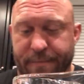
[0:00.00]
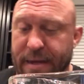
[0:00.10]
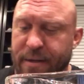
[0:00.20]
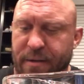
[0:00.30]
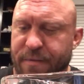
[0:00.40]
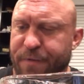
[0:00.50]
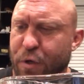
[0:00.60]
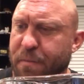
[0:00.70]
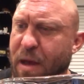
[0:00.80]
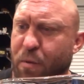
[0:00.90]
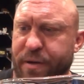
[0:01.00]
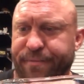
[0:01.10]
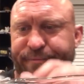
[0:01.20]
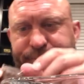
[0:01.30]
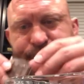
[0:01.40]
I can confirm that one.
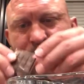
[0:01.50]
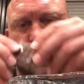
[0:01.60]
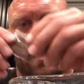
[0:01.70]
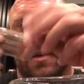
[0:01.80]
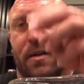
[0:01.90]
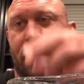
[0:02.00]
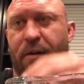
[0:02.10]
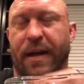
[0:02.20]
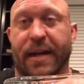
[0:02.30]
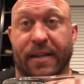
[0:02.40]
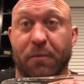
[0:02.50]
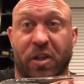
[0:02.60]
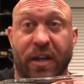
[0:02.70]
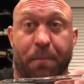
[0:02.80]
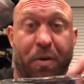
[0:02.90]
All right, guys, I'm
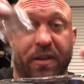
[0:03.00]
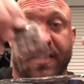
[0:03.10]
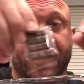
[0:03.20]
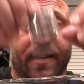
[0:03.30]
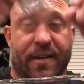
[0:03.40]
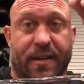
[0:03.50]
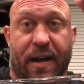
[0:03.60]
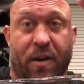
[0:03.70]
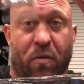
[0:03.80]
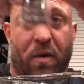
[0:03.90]
just gonna put this in. I don't